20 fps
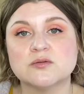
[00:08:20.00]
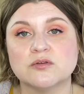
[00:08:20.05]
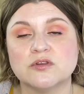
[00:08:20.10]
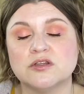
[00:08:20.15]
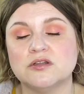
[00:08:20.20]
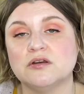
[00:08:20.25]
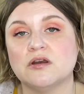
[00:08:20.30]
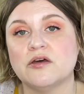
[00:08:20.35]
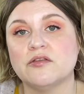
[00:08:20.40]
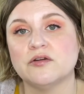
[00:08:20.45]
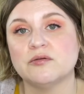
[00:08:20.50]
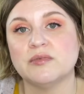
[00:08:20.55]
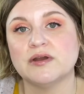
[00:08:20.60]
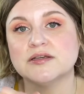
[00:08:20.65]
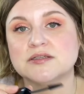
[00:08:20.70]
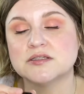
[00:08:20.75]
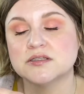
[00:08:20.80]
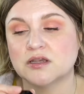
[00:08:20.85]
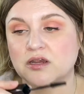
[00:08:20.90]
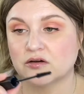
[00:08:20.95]
another
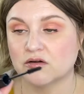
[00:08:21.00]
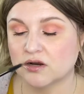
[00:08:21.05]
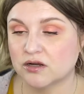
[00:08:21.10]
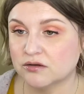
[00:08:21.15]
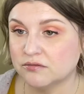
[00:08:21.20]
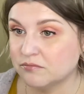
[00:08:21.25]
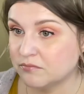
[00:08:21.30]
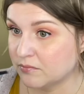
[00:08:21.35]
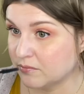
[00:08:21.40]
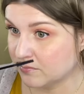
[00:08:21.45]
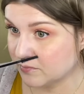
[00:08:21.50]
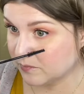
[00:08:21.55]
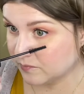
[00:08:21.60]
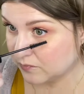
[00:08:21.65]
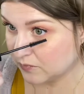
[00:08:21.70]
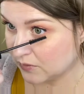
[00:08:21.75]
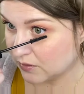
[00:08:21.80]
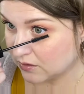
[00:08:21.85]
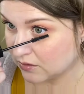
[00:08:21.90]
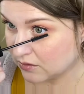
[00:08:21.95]
mascara
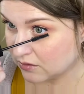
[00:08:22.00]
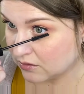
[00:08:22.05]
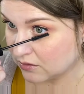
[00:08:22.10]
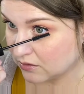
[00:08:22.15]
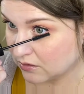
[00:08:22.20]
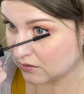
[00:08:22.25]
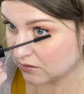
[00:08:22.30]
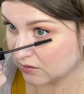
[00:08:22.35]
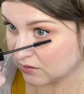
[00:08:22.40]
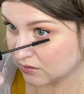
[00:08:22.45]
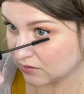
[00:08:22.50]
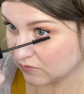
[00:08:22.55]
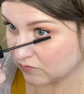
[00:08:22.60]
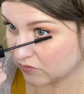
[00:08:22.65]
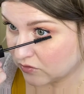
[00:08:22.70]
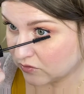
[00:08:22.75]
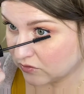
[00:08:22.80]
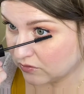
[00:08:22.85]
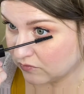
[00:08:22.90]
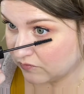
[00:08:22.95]
for
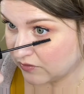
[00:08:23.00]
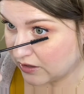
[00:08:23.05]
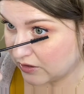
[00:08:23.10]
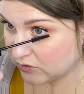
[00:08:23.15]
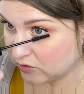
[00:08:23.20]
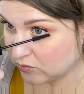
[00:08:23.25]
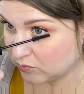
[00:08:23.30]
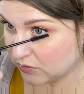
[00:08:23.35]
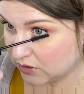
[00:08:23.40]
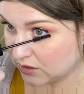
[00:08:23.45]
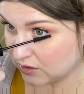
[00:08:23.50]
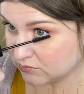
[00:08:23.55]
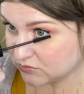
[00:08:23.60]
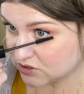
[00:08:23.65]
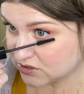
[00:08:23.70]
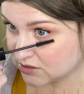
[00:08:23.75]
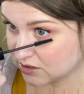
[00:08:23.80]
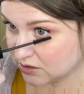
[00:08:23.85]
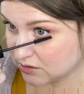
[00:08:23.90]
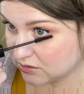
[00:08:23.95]
the volume, and I'm just
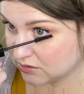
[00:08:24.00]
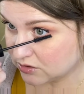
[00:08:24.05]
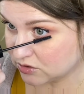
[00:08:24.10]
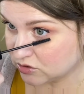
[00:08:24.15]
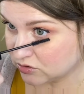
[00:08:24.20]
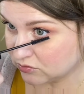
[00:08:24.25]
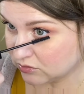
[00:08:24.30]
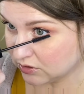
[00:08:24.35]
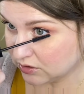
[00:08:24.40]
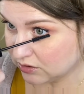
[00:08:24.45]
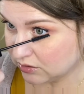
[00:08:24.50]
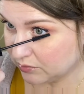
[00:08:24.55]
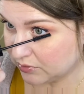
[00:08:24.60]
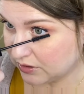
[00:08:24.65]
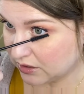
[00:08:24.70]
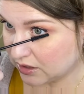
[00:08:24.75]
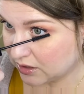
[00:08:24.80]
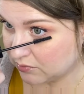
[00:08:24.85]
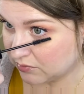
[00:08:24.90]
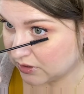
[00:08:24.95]
gonna do a little bit
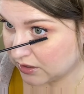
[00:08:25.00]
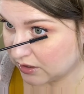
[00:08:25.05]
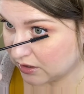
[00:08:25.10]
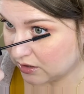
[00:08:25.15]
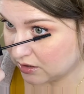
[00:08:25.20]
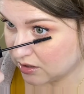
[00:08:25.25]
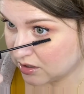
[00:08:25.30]
on my